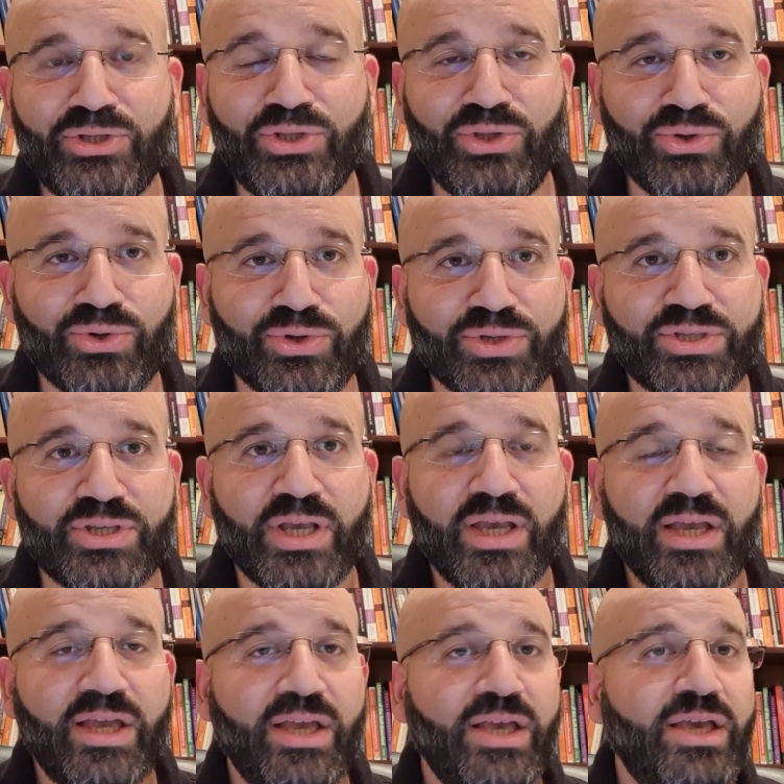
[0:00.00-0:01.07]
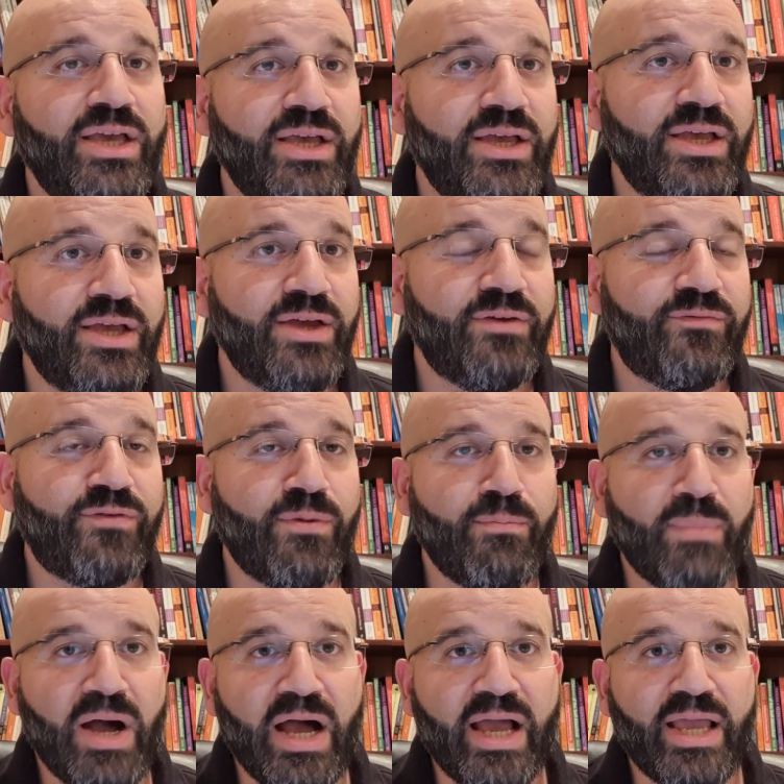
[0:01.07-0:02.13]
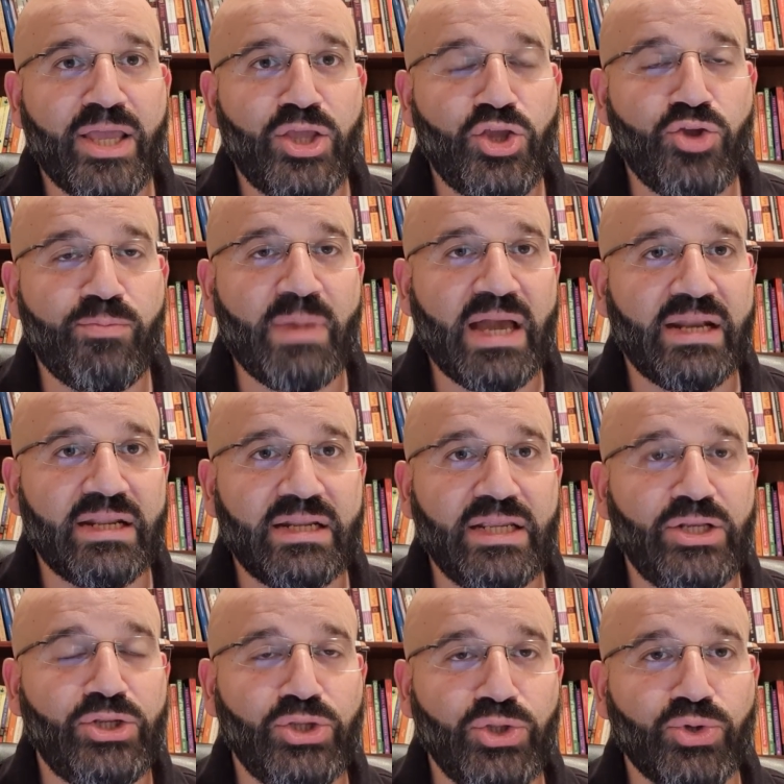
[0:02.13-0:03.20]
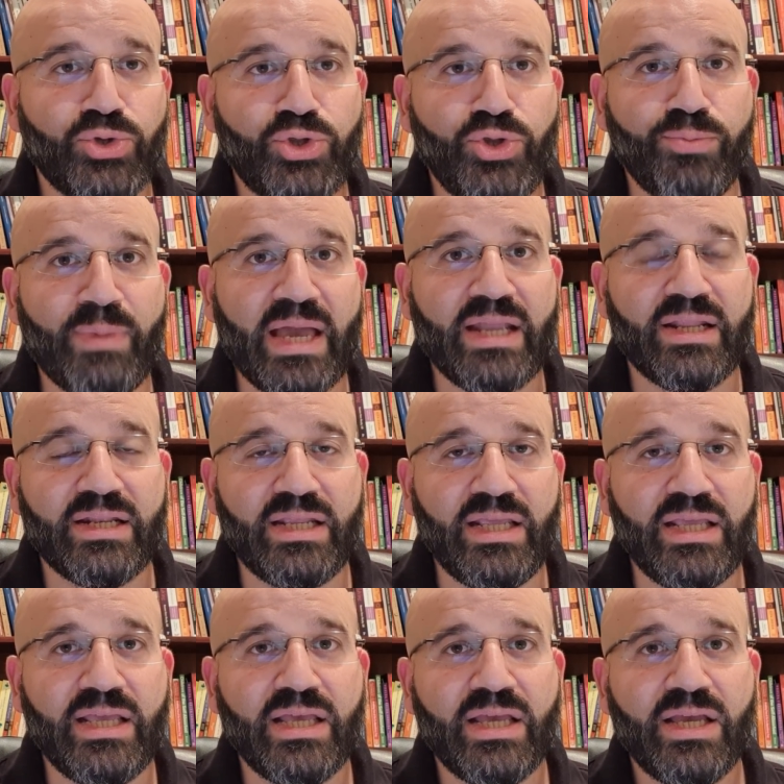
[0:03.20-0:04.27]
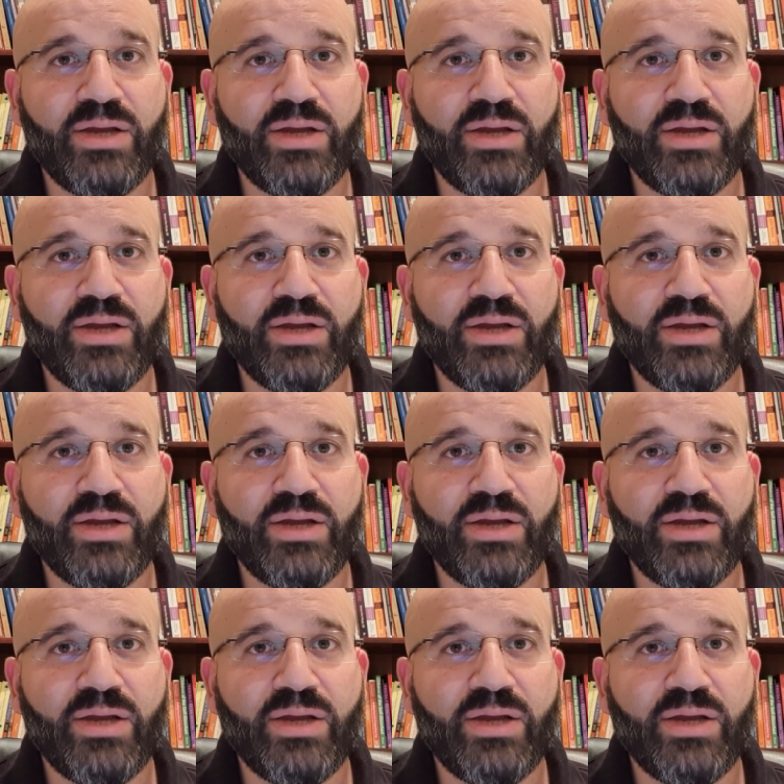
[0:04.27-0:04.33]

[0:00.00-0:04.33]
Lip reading: to yours, from my humanity to your humanity,